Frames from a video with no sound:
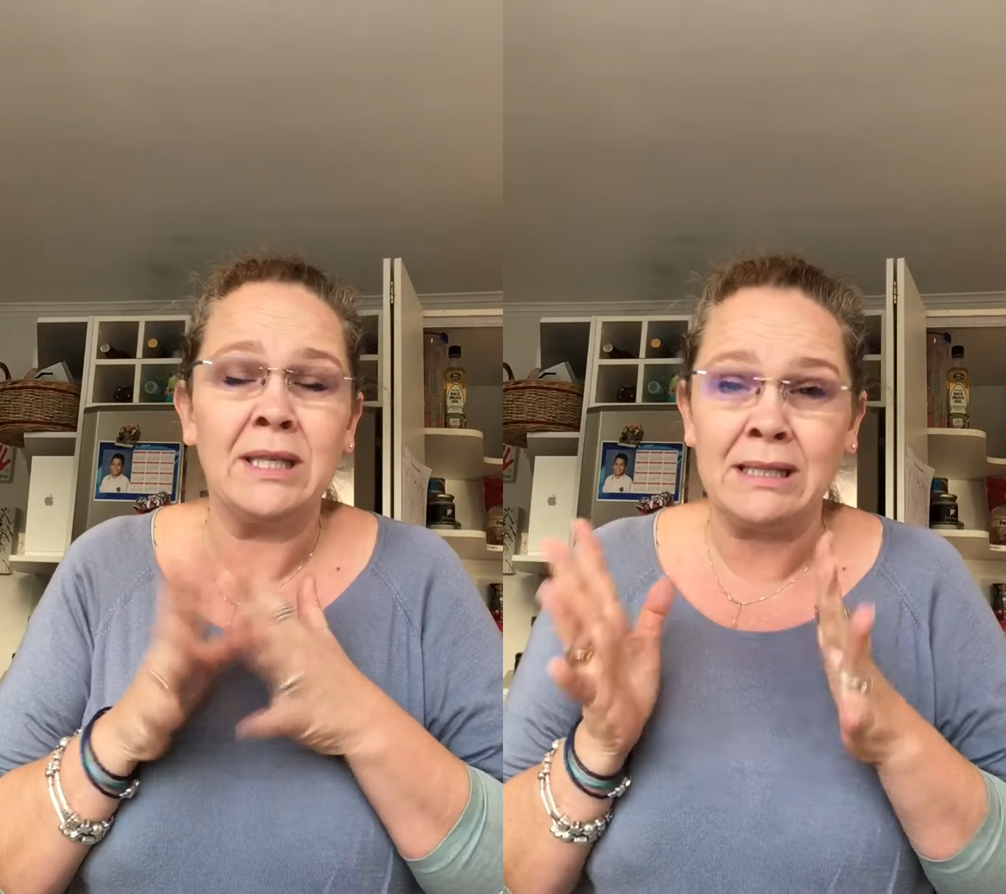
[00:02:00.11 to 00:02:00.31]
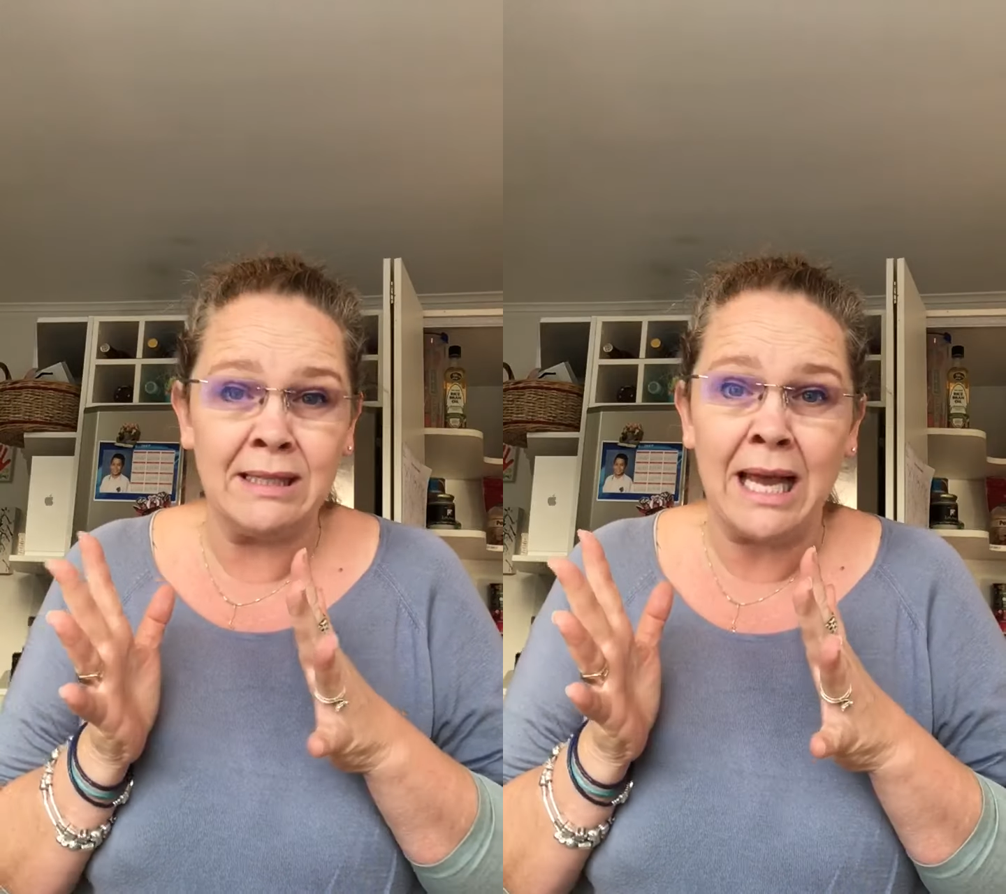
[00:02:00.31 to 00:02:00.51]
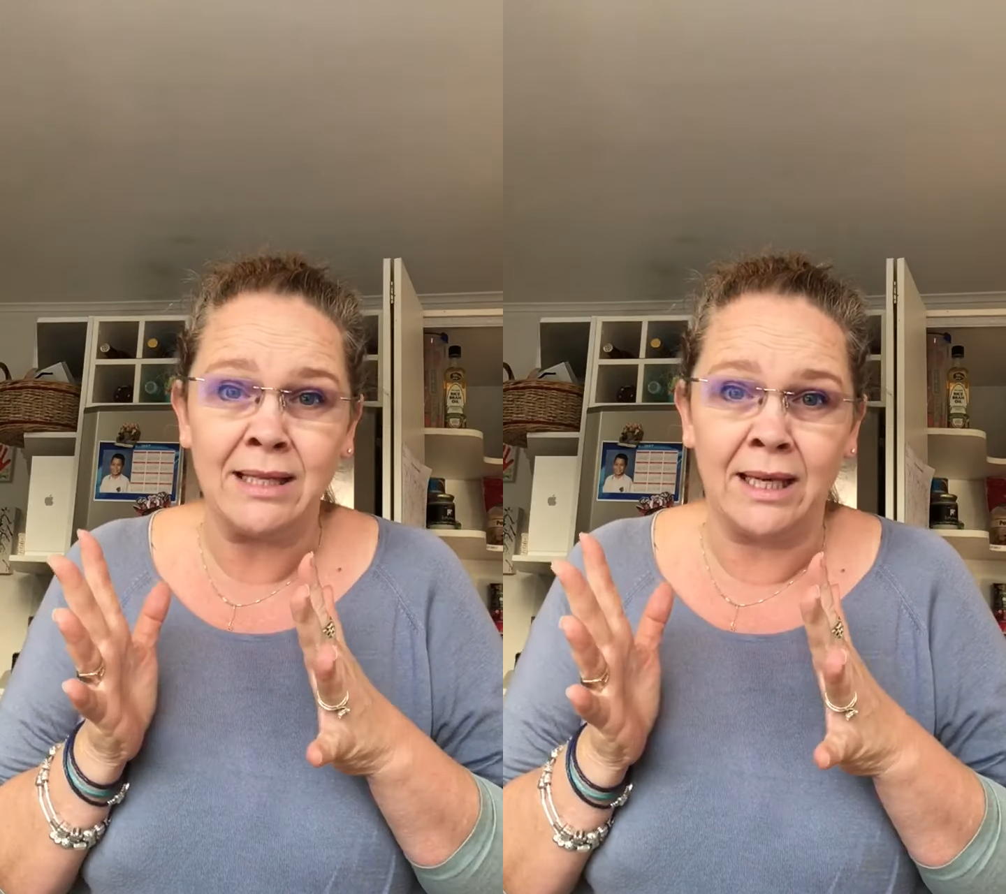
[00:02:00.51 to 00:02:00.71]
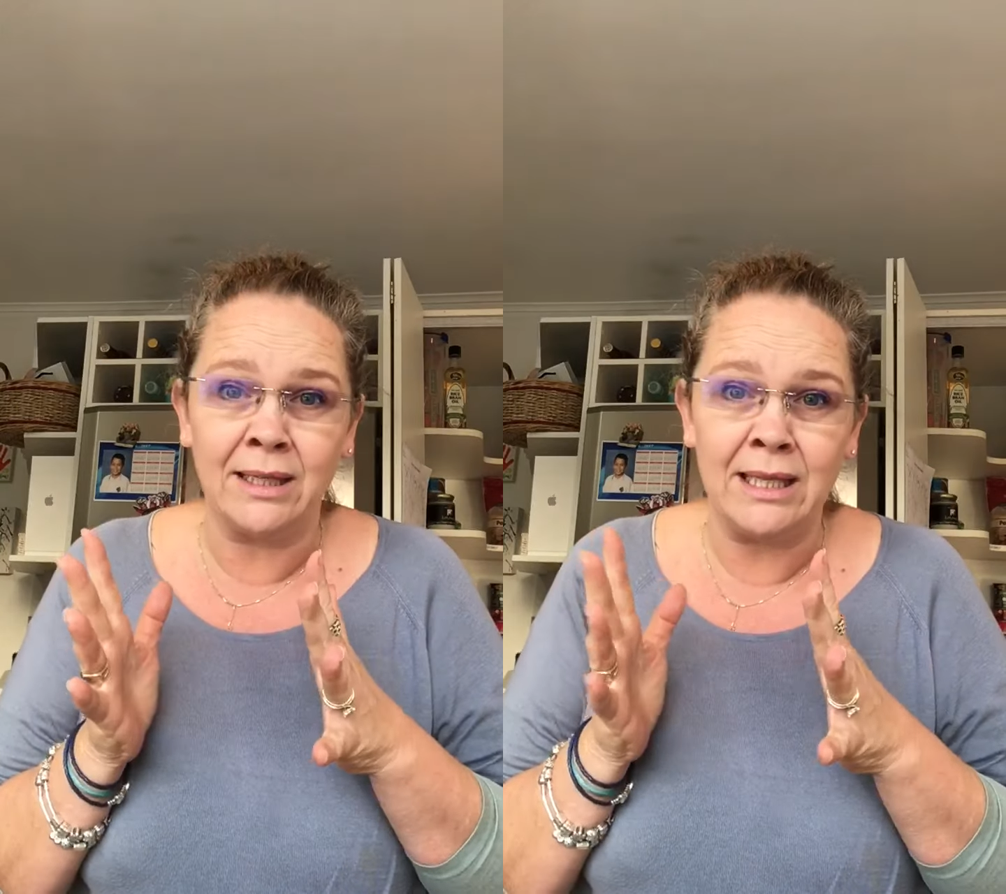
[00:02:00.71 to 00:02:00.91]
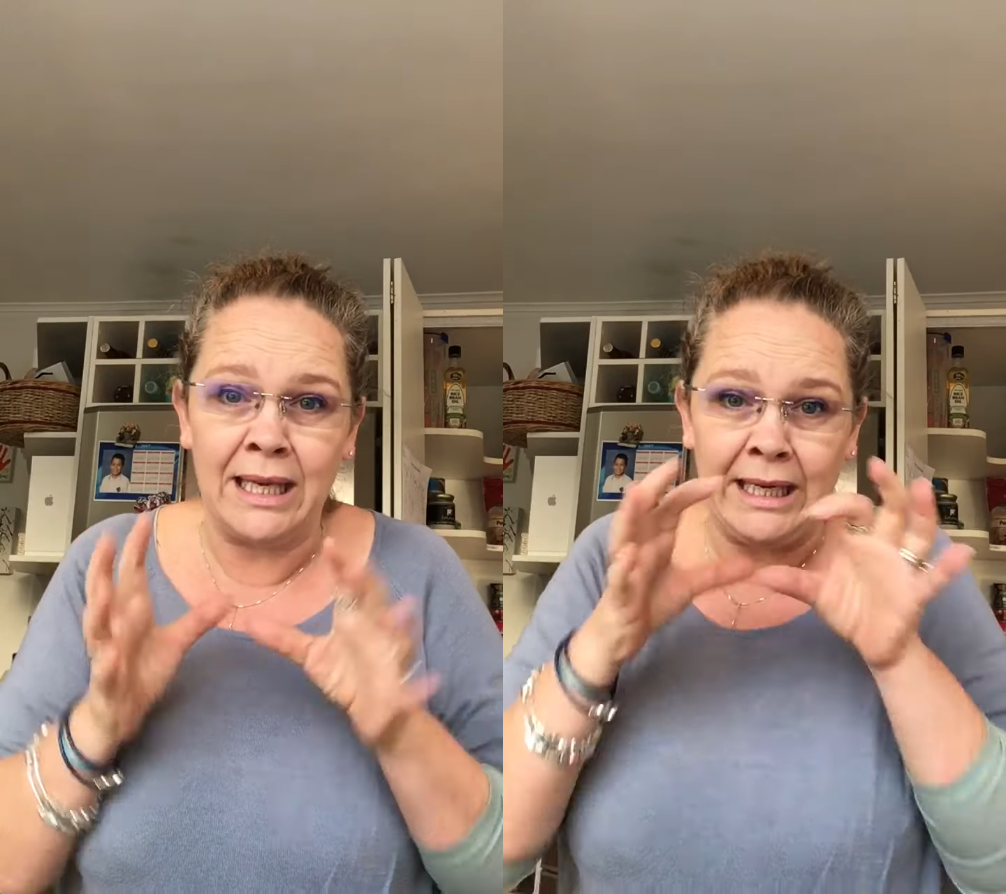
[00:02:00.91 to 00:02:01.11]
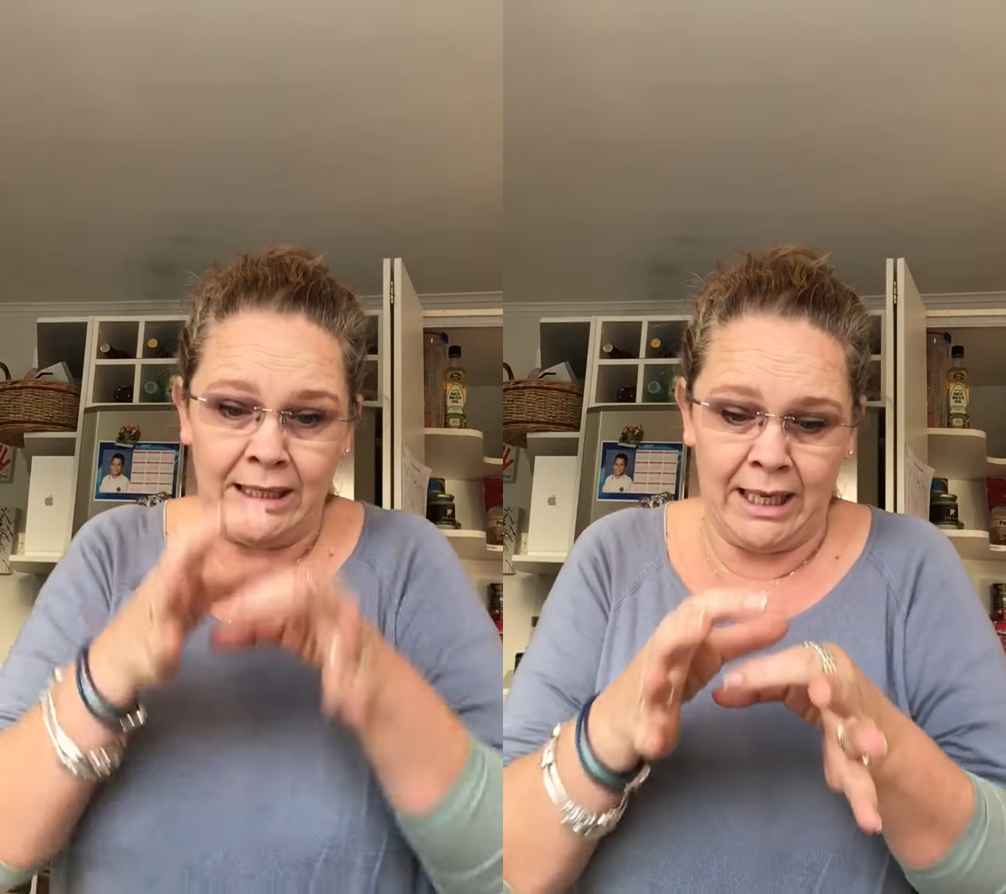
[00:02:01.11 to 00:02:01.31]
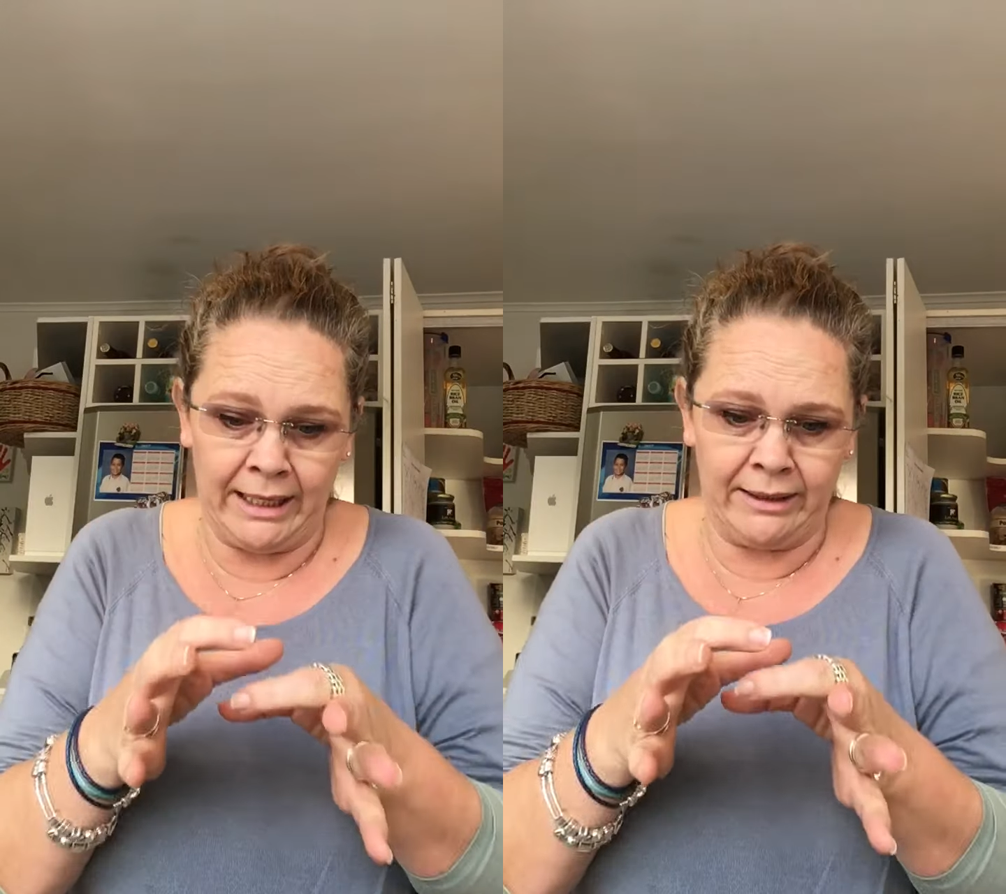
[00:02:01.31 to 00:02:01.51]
ecstatic to eat